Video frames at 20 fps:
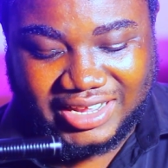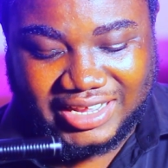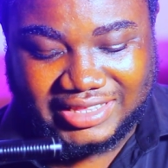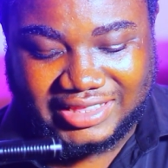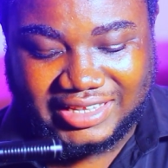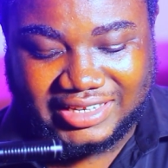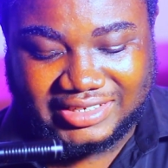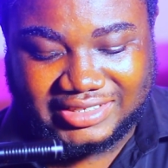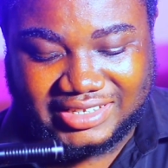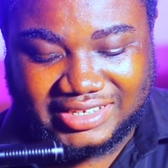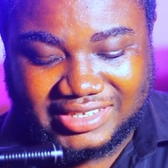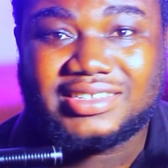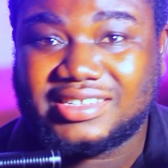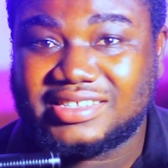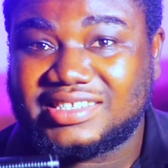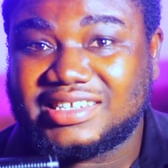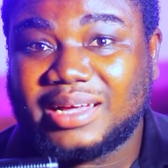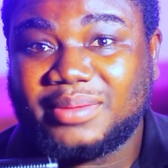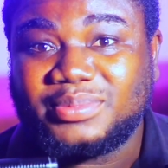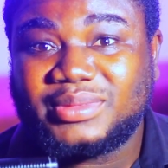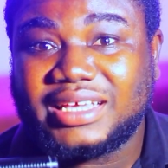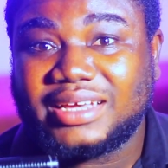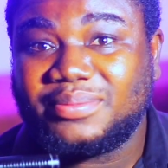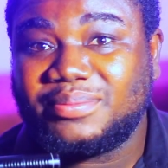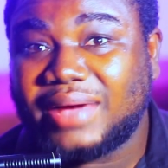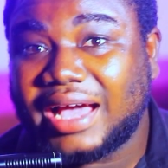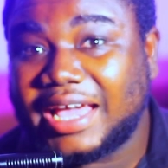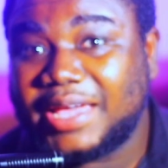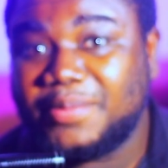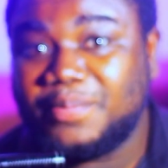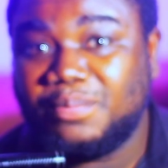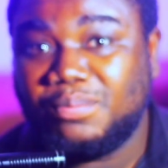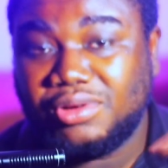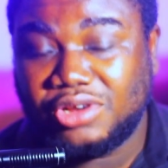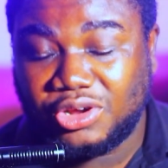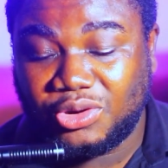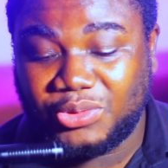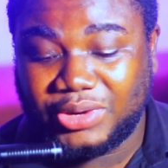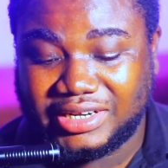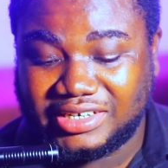I think this is something
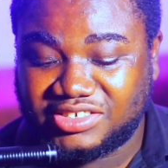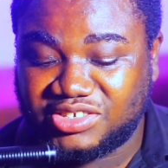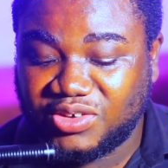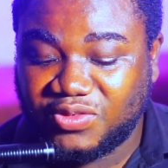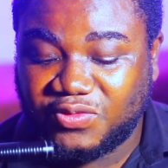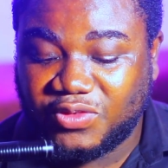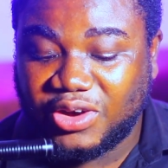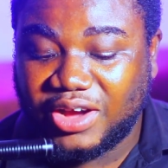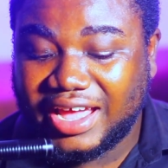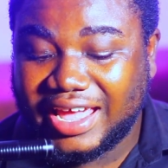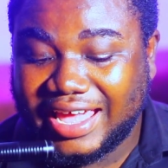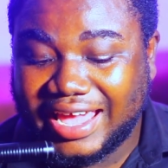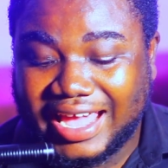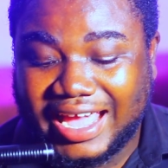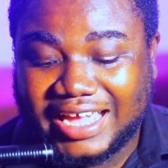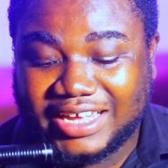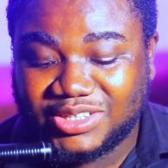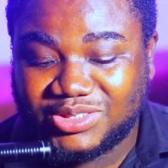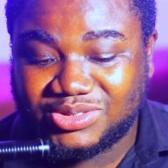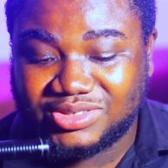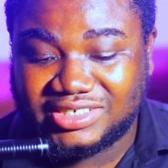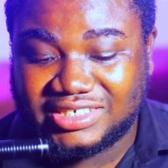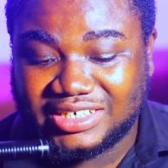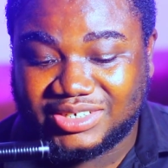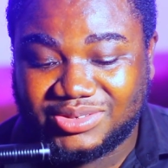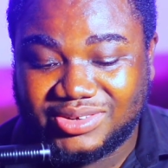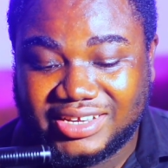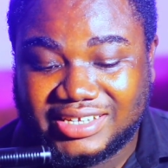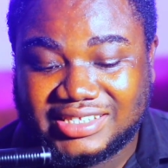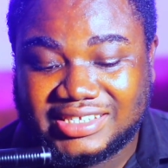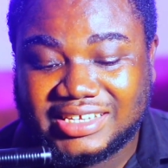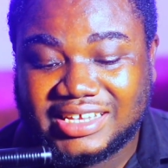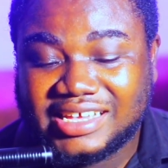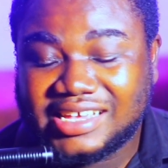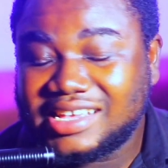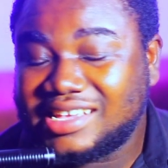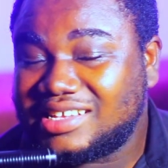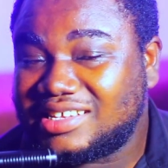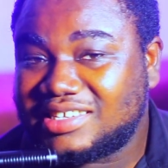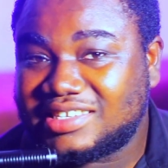mind-blowing. So for AI to generate
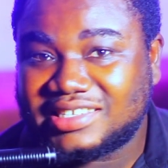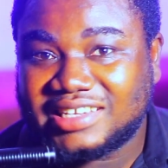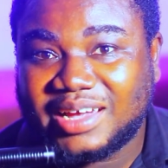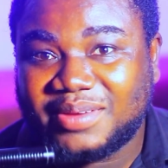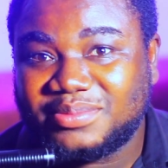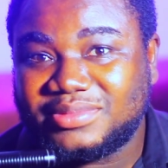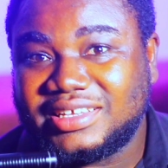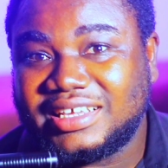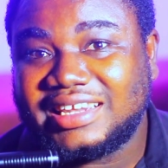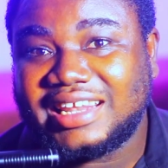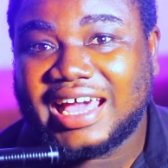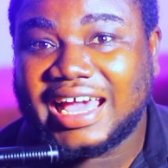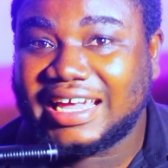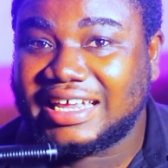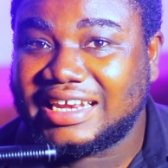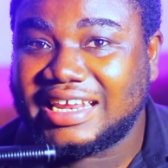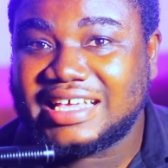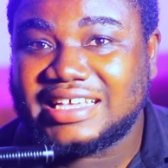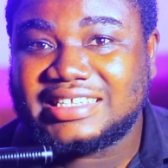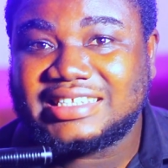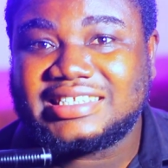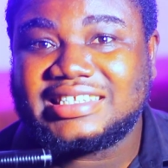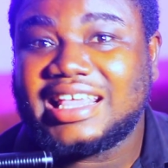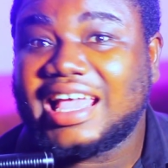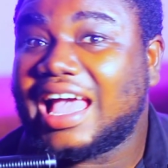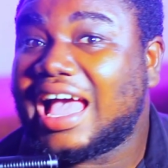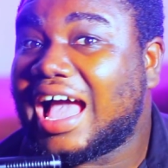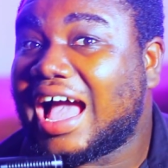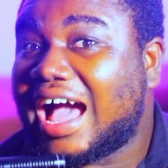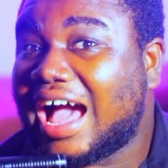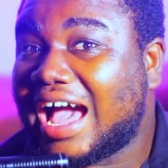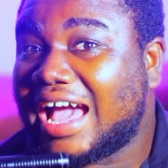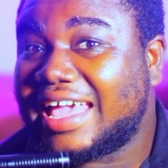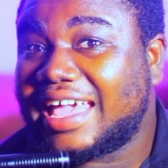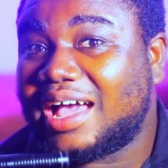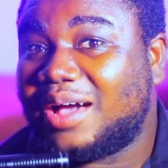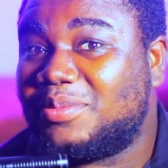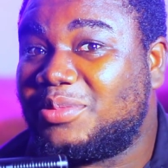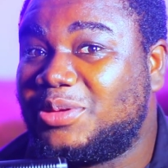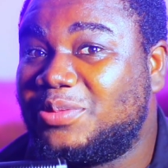something like this, I
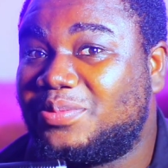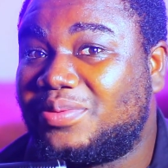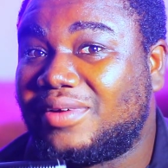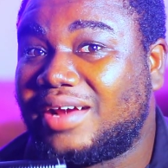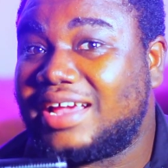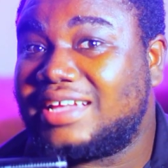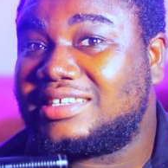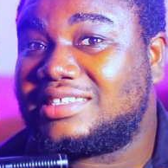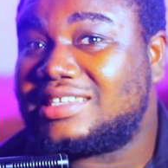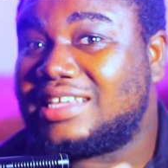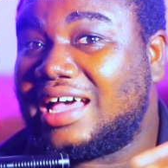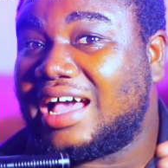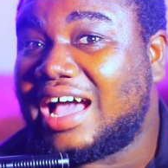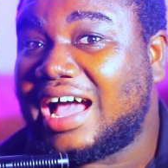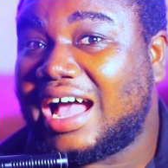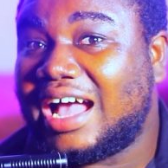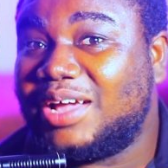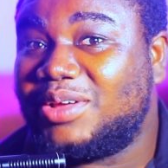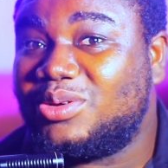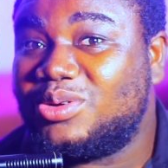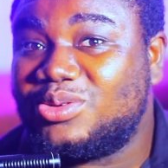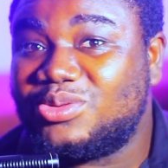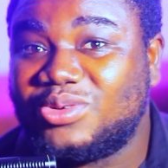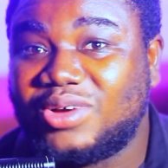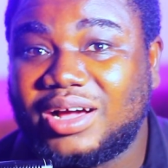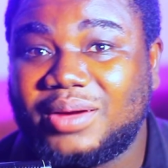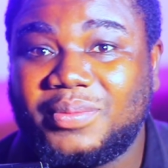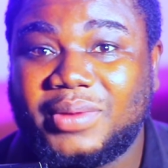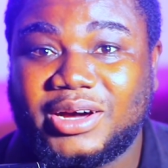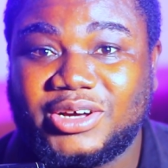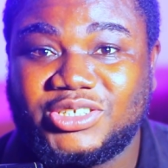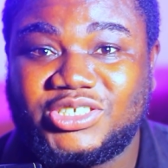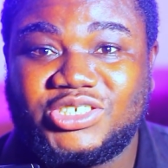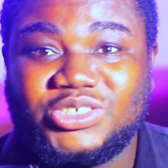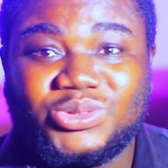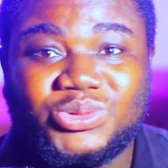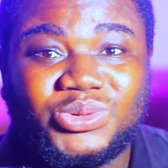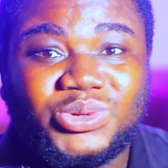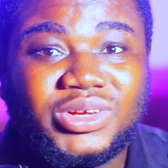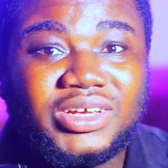am impressed. I don't know about
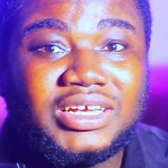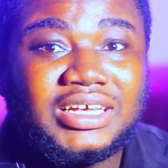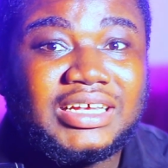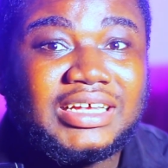you.